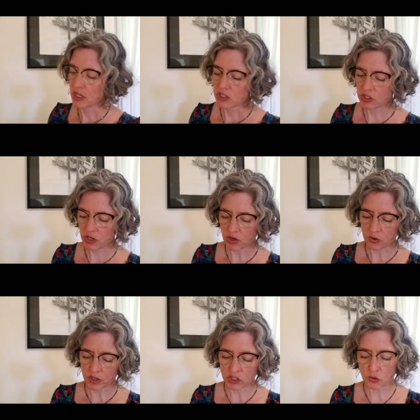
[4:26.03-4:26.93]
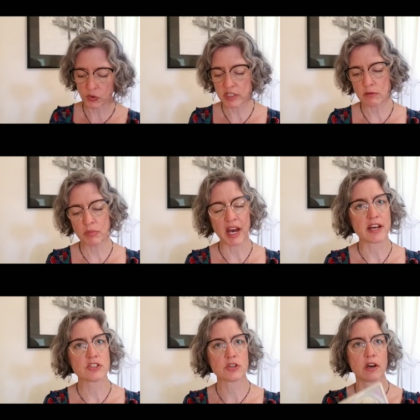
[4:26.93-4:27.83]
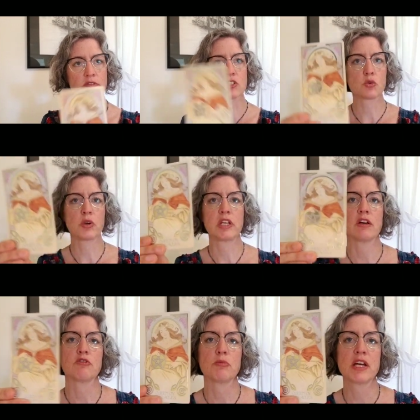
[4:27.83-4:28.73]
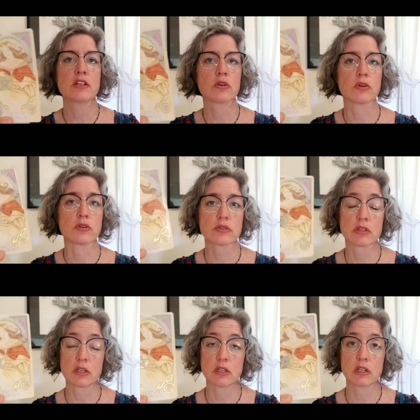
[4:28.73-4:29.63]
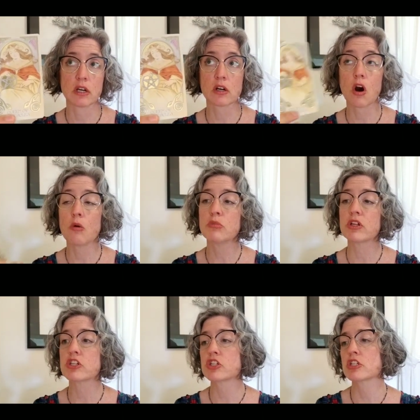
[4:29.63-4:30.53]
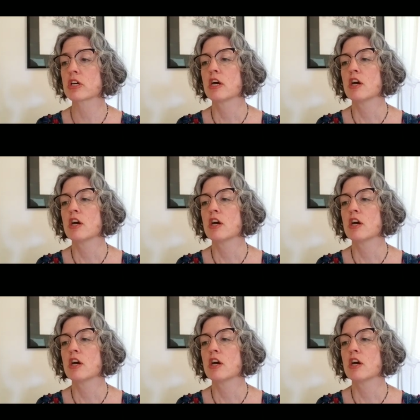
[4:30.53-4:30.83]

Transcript: So, in your recent past, you have this Queen of Pentacles, an accomplished